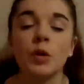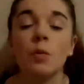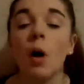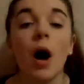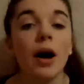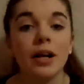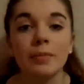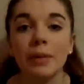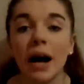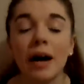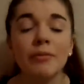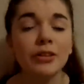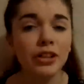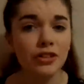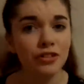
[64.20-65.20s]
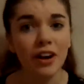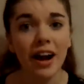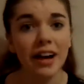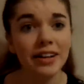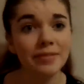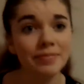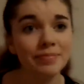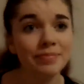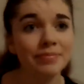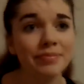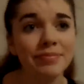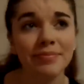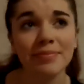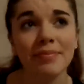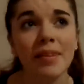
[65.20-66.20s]
work, but I'm gonna try.
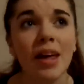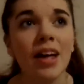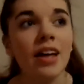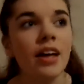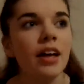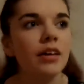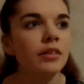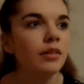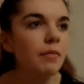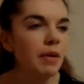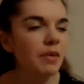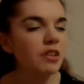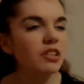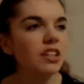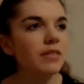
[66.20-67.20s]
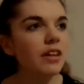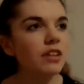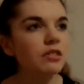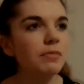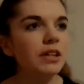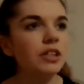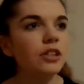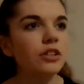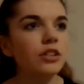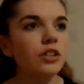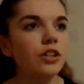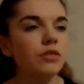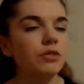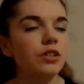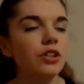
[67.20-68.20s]
Maybe I should, that's my New
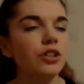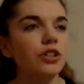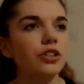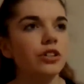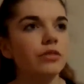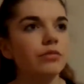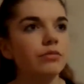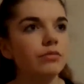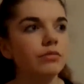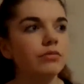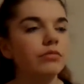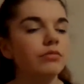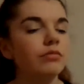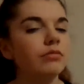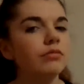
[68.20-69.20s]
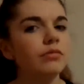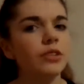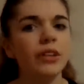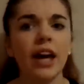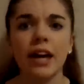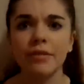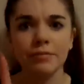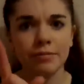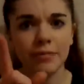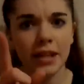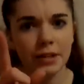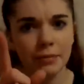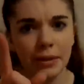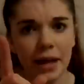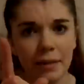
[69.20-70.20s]
Year's resolution. Okay, that's a
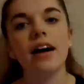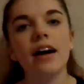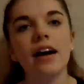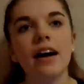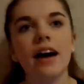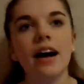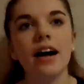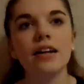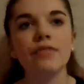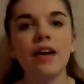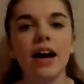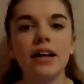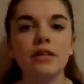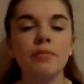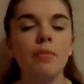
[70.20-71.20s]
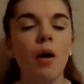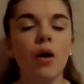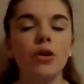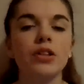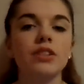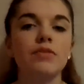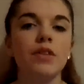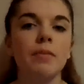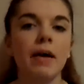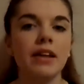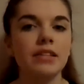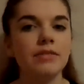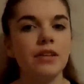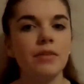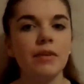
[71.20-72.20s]
plan. I've had mocks for the past
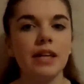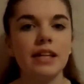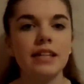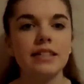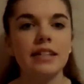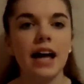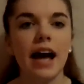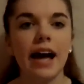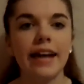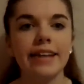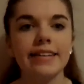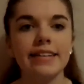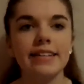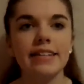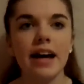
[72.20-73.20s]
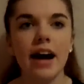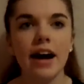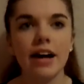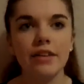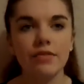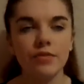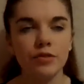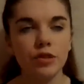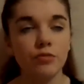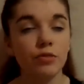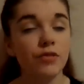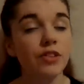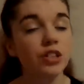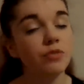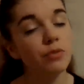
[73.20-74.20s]
few weeks and I've done
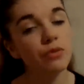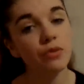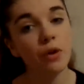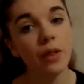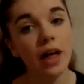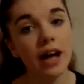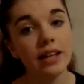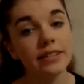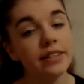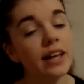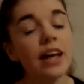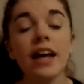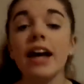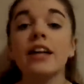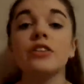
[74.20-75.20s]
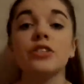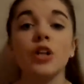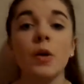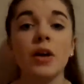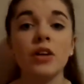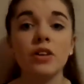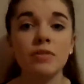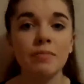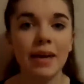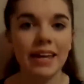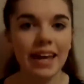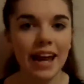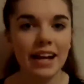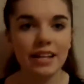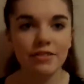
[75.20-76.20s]
revision before that, so I couldn't make
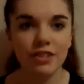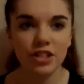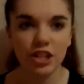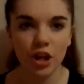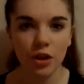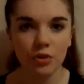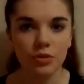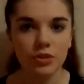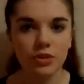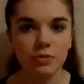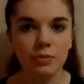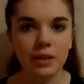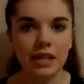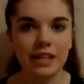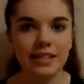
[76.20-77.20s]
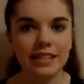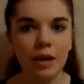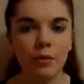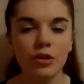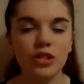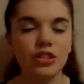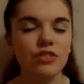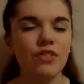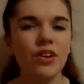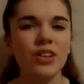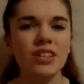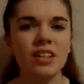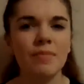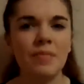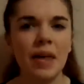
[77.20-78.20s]
any videos because I wanted to focus
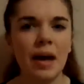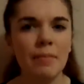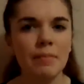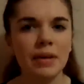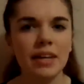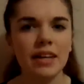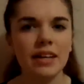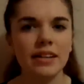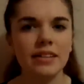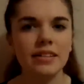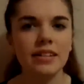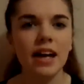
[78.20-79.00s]
on them, because